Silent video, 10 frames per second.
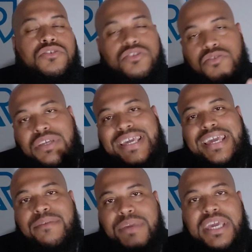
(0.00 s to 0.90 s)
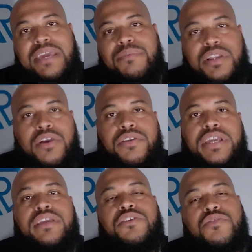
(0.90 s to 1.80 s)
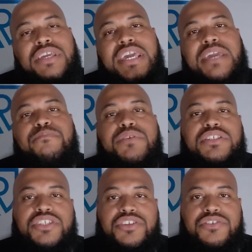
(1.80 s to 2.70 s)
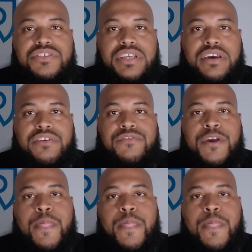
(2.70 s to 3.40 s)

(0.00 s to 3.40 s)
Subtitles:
You keep learning. You keep pushing yourself.